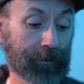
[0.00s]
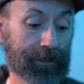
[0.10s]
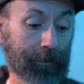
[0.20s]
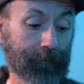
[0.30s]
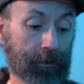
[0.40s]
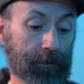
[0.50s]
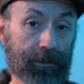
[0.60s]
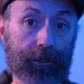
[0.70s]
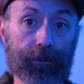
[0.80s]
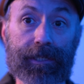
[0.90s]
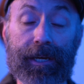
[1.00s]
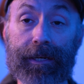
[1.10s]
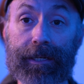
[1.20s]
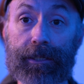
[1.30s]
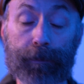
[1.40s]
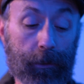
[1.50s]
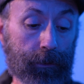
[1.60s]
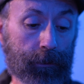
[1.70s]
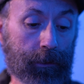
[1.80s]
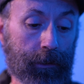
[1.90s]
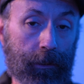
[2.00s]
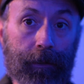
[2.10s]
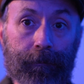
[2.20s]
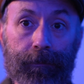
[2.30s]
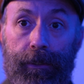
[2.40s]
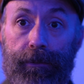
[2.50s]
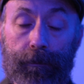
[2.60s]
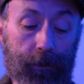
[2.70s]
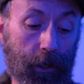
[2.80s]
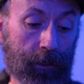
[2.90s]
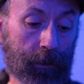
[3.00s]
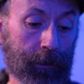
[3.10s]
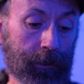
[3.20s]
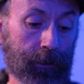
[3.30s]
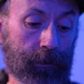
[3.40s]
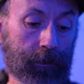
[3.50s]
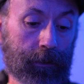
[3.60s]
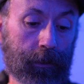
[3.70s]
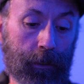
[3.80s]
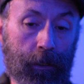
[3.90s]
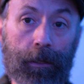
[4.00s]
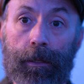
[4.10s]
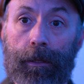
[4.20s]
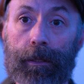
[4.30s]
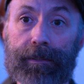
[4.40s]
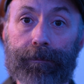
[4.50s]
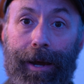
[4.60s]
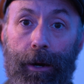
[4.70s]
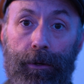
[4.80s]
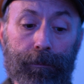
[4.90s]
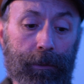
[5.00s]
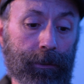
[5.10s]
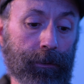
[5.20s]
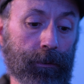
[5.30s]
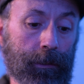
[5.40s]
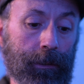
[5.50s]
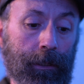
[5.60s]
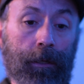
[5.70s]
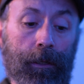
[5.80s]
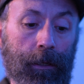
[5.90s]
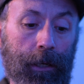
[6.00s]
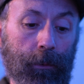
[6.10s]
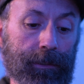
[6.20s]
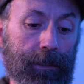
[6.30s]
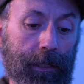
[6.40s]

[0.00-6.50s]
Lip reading: of stuff for shoots. Here's blue, here's some darker blue. Let's see, powder blue. And once